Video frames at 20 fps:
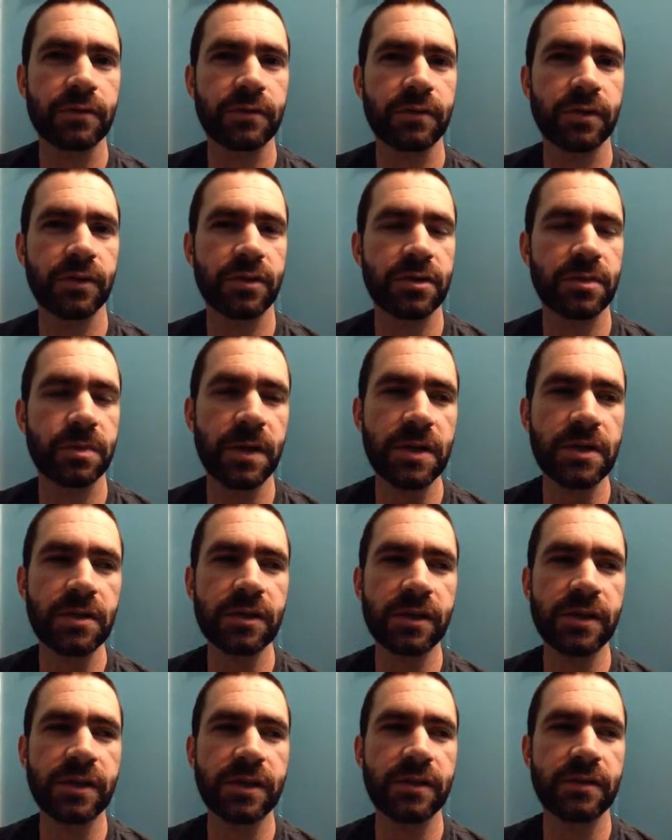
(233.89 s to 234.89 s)
you know,
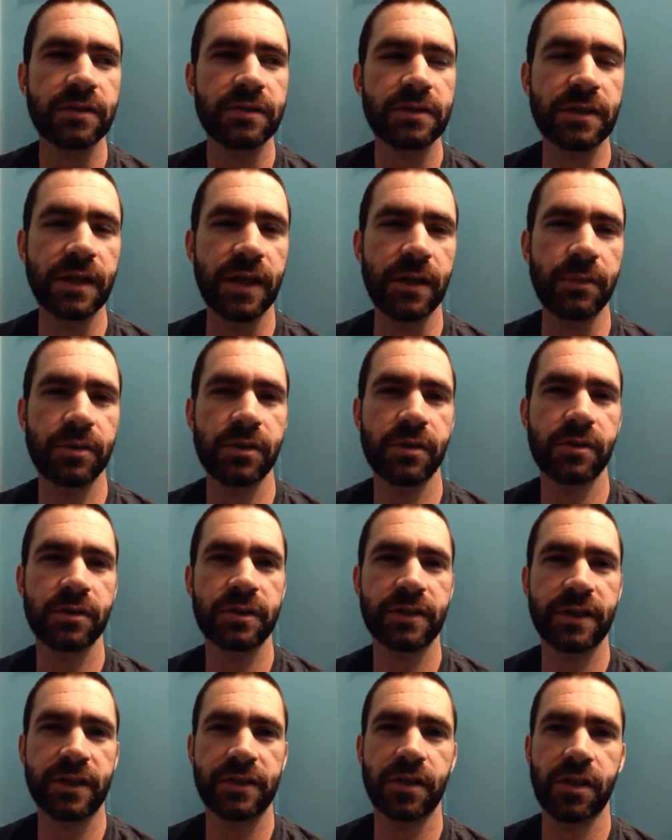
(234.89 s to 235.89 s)
especially today with all
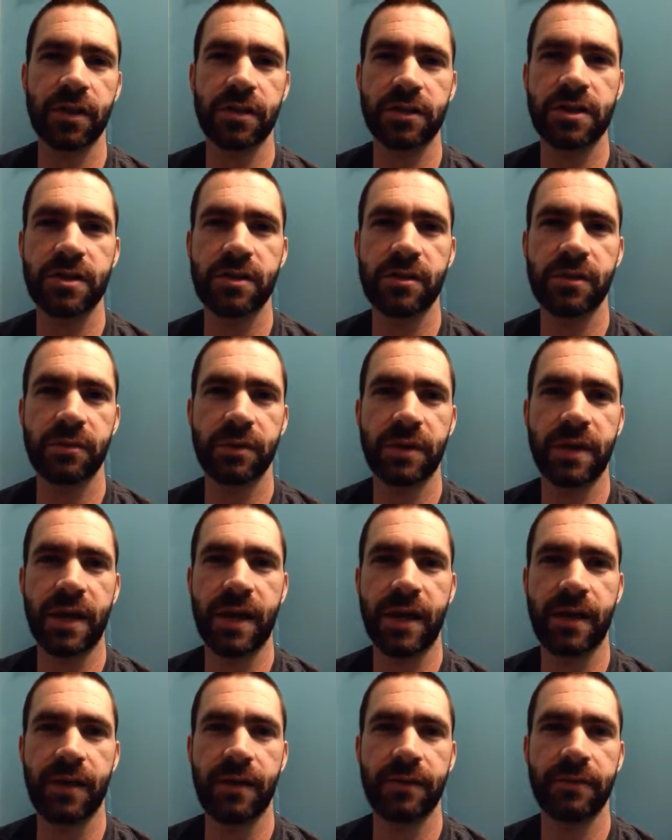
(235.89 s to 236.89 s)
the technology that we
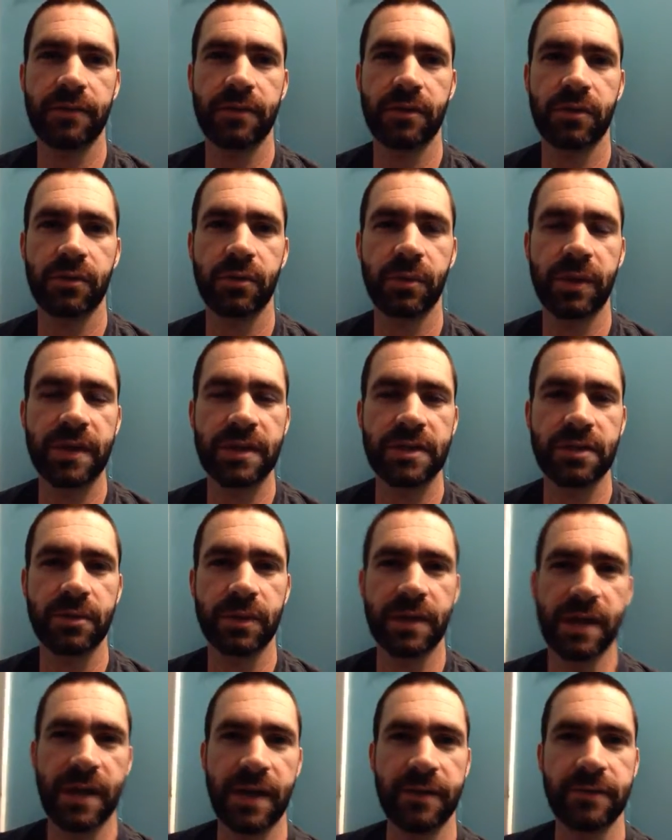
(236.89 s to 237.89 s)
have and all the ways that
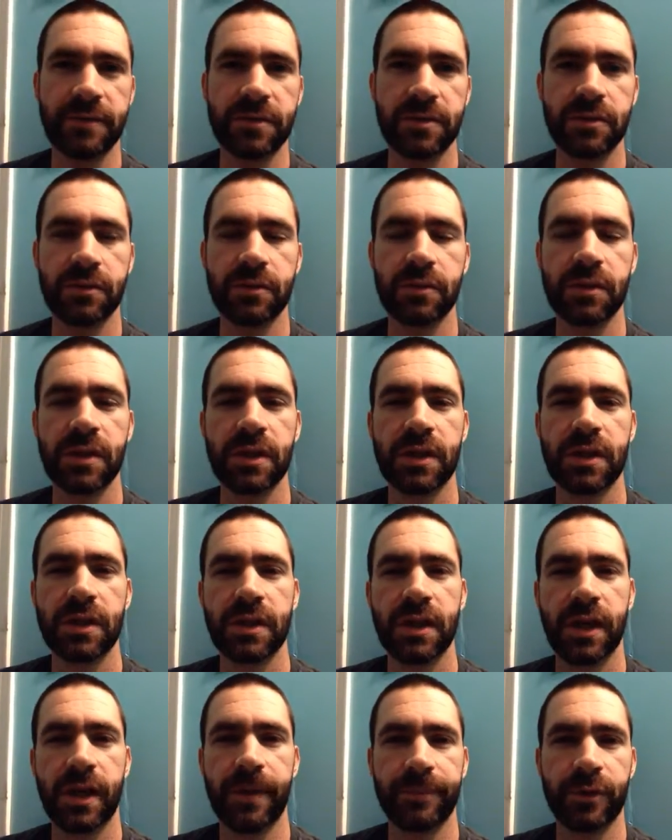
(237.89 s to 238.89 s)
we have to
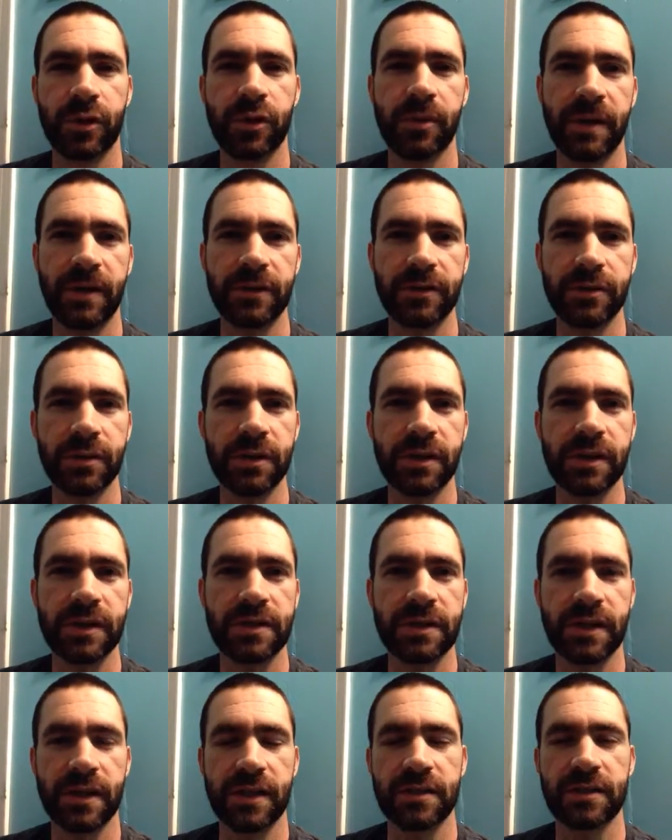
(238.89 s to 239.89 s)
um, go about doing
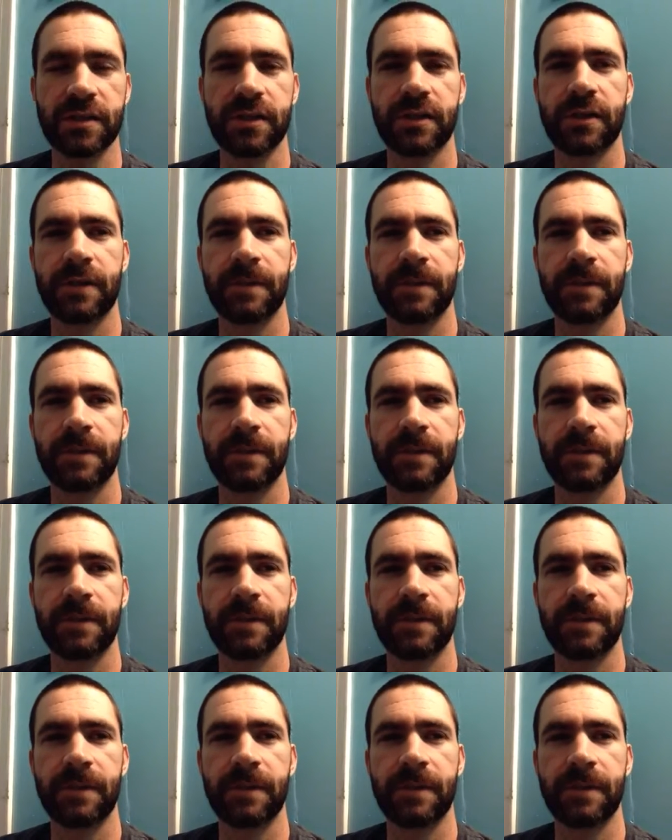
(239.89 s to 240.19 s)
these things.